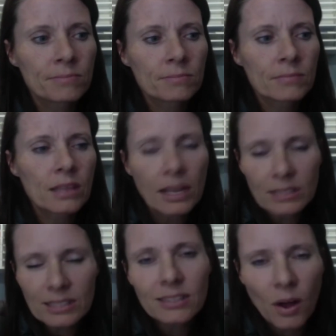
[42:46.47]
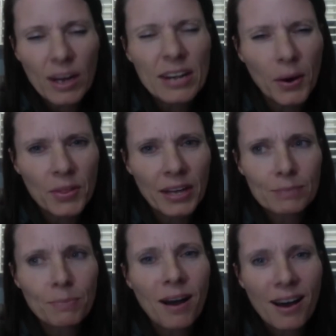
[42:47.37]
That's, I know that's
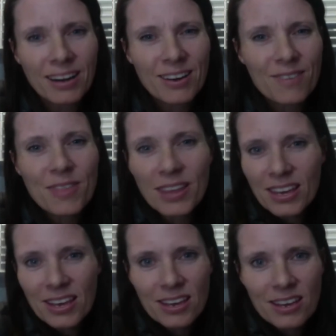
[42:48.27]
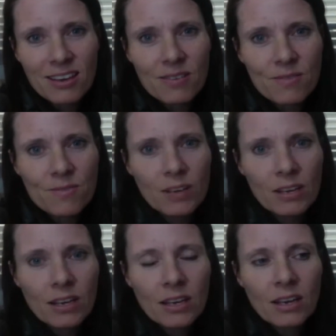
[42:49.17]
part of the key
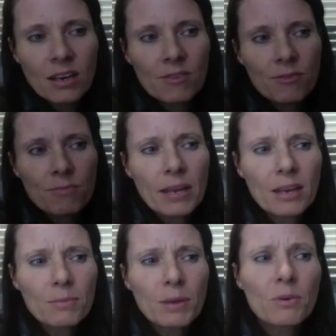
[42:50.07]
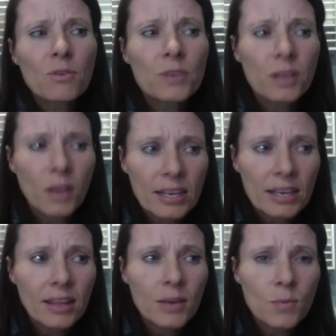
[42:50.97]
of making people feel like, yeah,
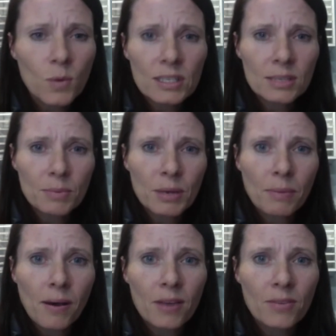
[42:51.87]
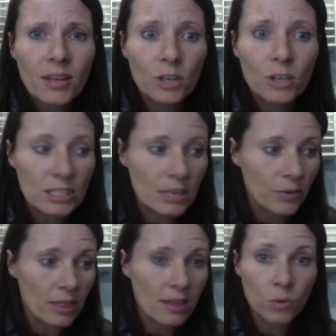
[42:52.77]
they want to be a part of it. They're not just
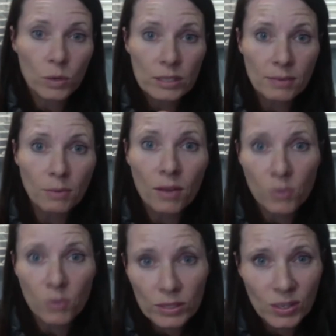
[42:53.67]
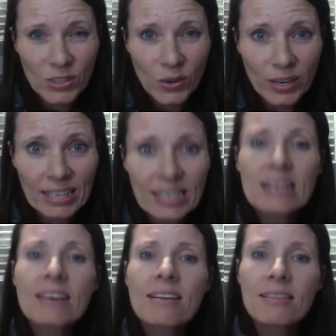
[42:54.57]
hearing their voice and my voice on a screen.
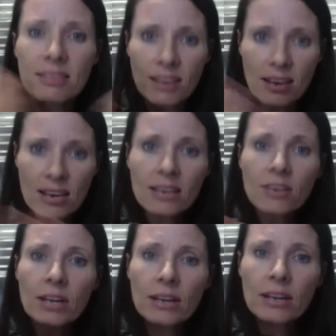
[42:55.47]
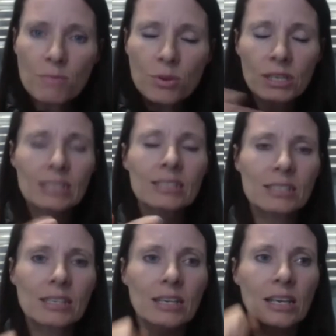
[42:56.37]
They're hearing community
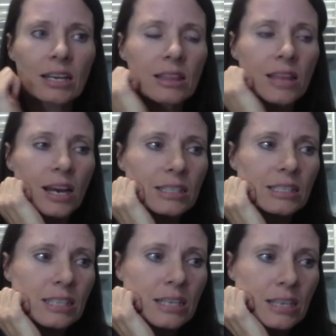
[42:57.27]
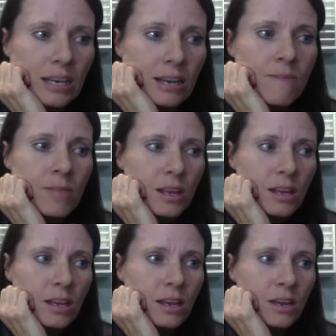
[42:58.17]
singing, and they're seeing
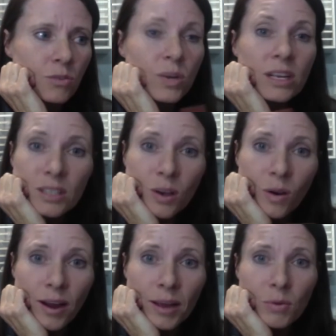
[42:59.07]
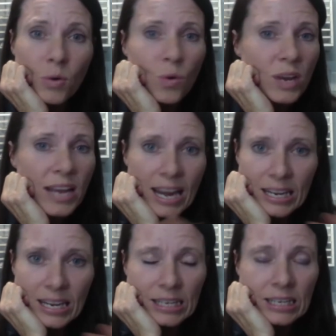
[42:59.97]
real-time, organic,